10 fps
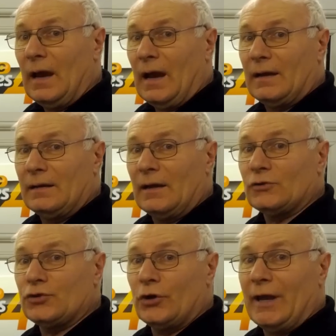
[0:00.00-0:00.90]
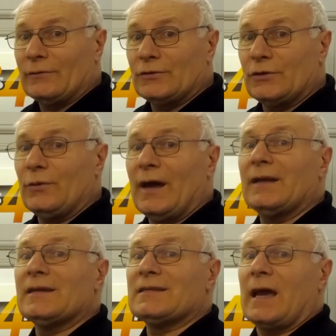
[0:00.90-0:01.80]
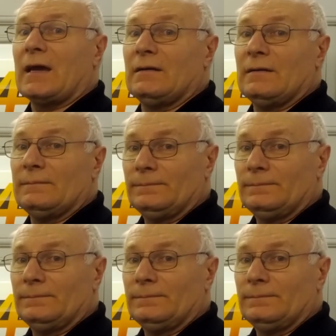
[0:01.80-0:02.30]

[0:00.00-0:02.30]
and I'll show you how to do that in a second.